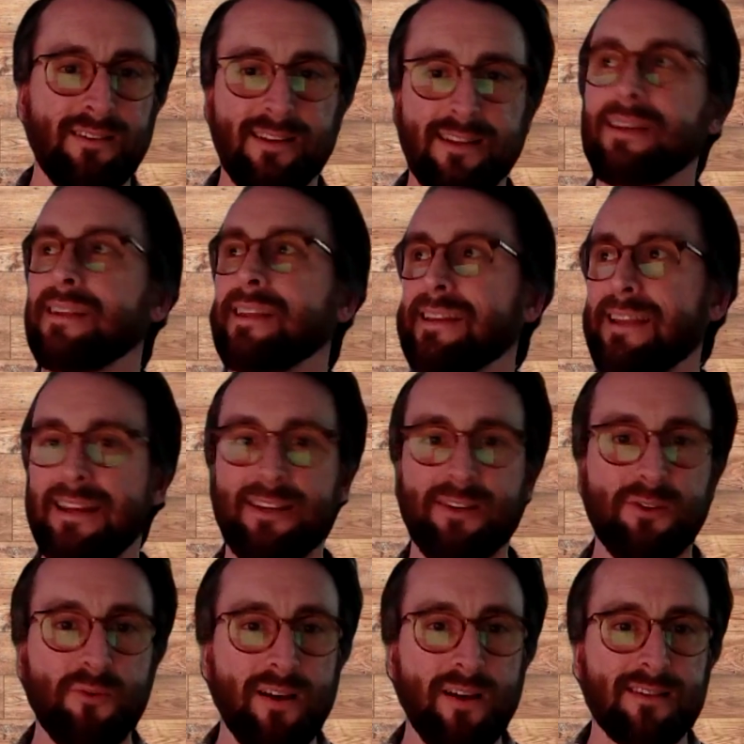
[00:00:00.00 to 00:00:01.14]
And that like
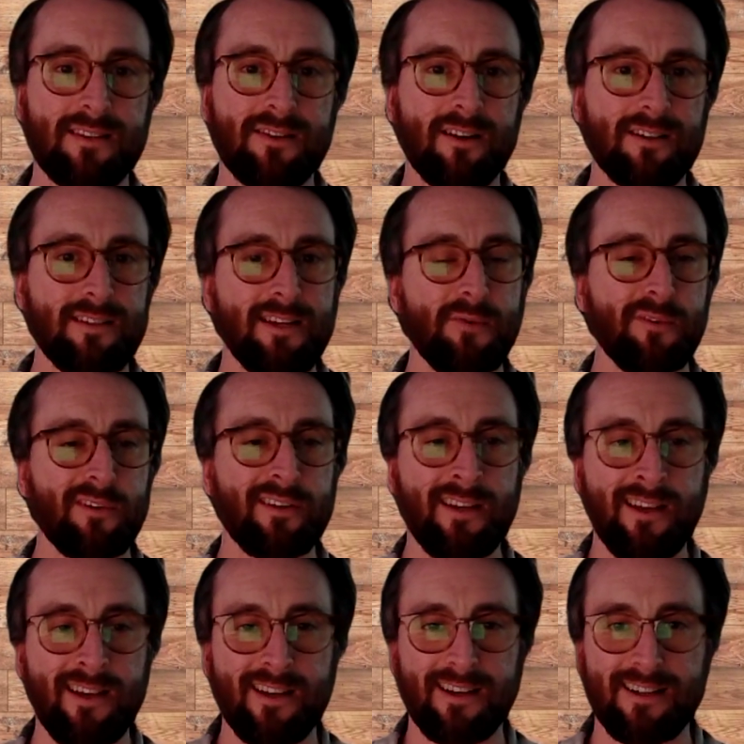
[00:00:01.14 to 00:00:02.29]
92 ways to talk to
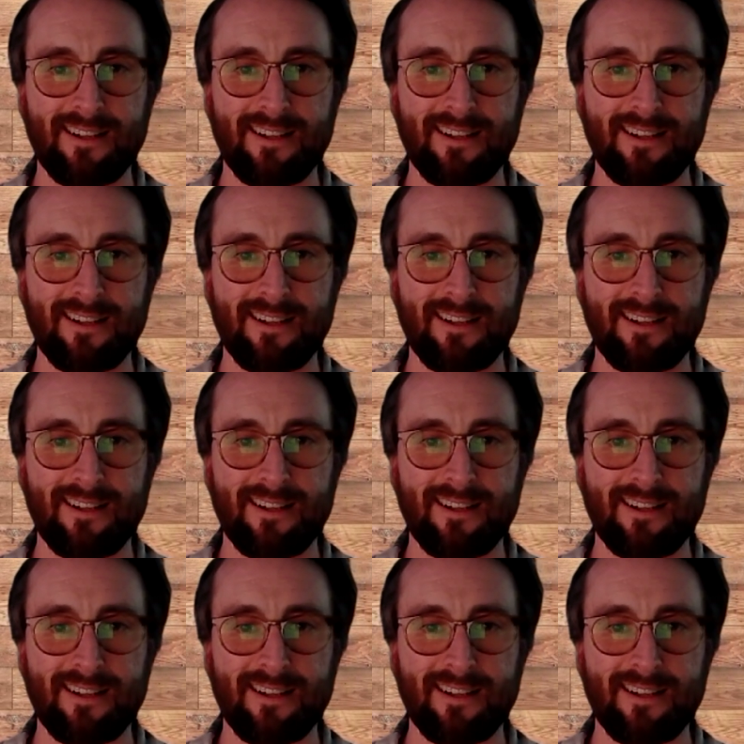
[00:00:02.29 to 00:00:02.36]
anyone